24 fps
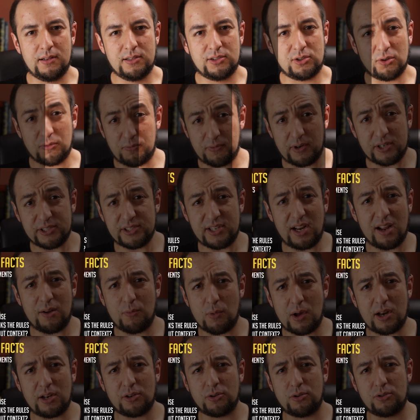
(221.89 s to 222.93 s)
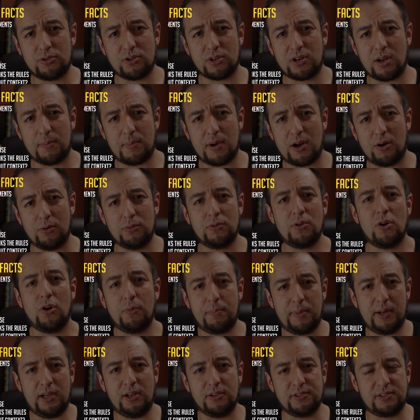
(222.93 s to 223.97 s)
So firstly, I wanted to talk about
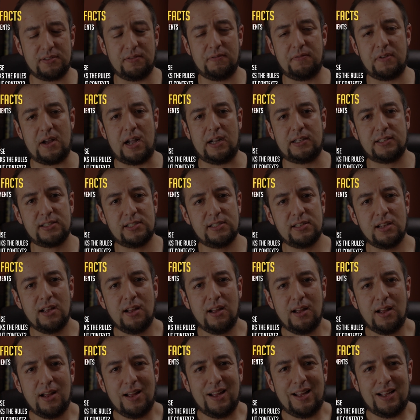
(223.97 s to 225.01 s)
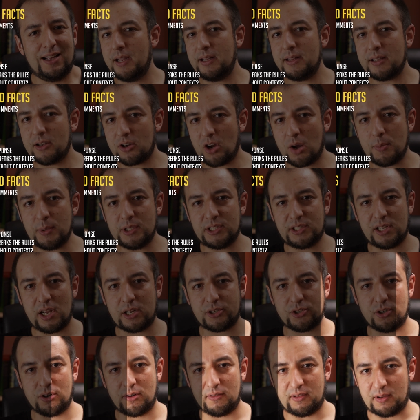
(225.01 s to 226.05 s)
opinions and facts. In the comment
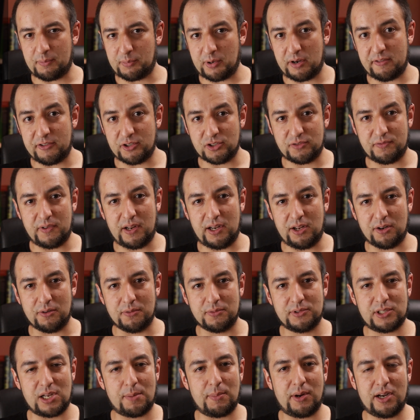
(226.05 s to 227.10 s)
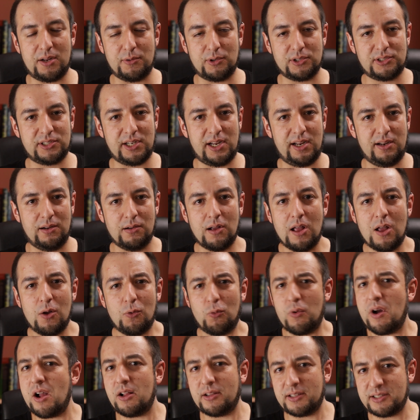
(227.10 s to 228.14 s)
section of the previous video, somebody was saying,
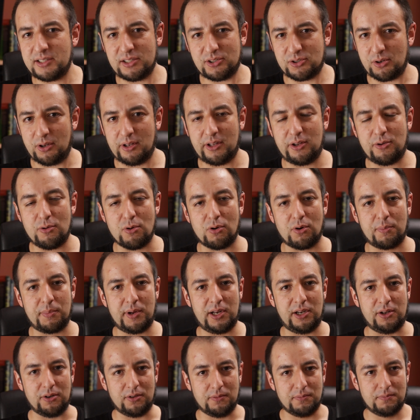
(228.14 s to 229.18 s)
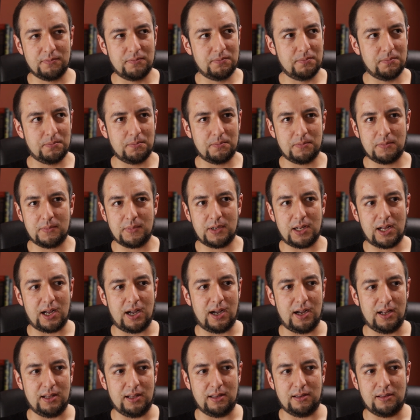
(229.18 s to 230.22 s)
well, this is only your opinion.
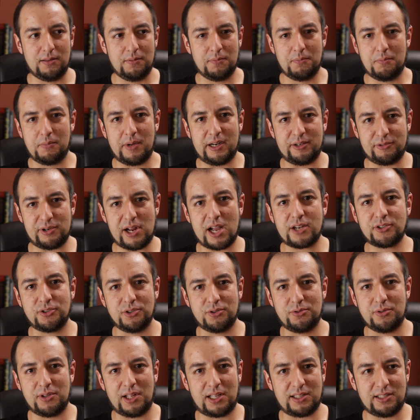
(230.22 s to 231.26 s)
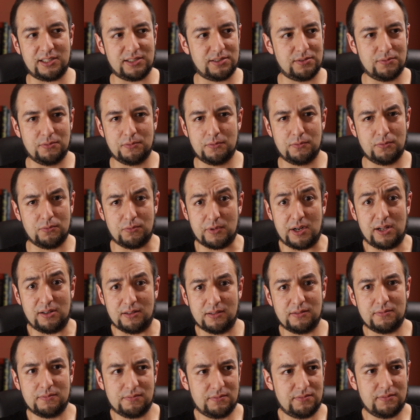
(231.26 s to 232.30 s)
And my reaction to that is,
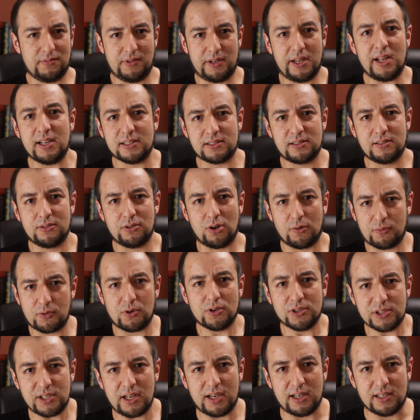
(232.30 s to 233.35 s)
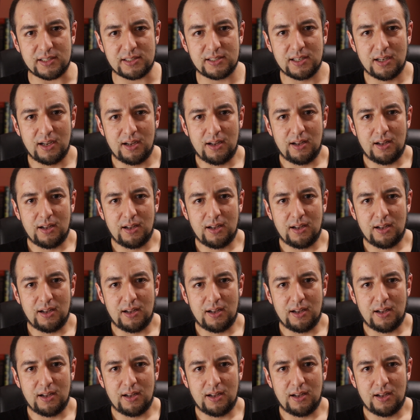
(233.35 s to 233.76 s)
well, yes, of course it is.